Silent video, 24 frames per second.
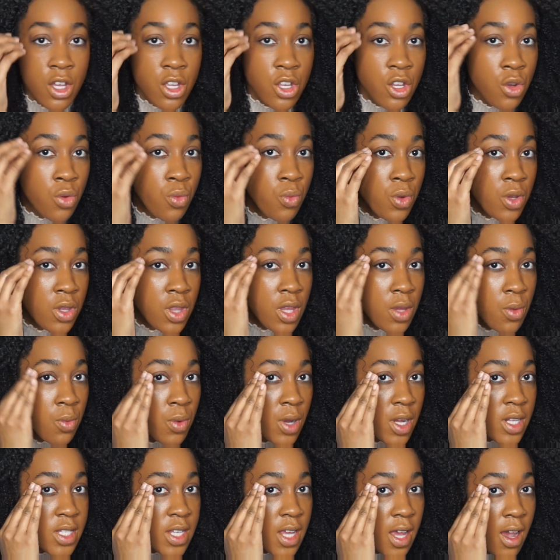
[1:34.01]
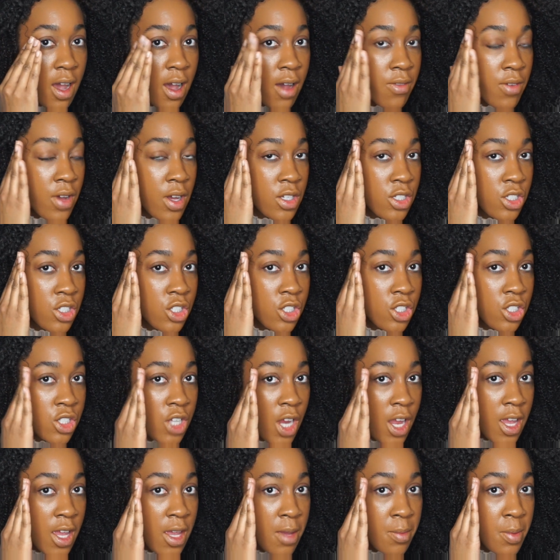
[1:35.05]
you really want to have a
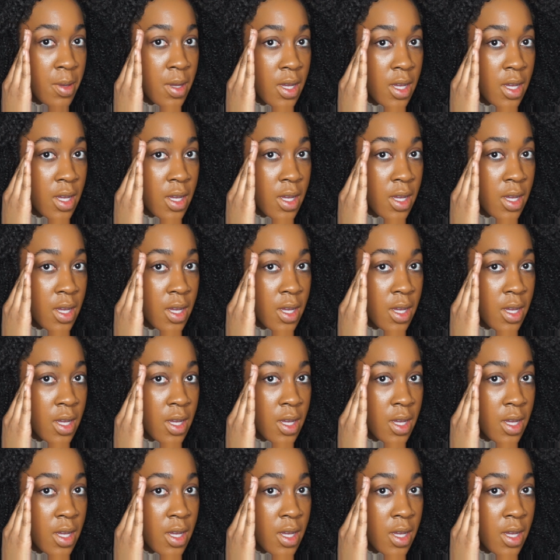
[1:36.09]
shape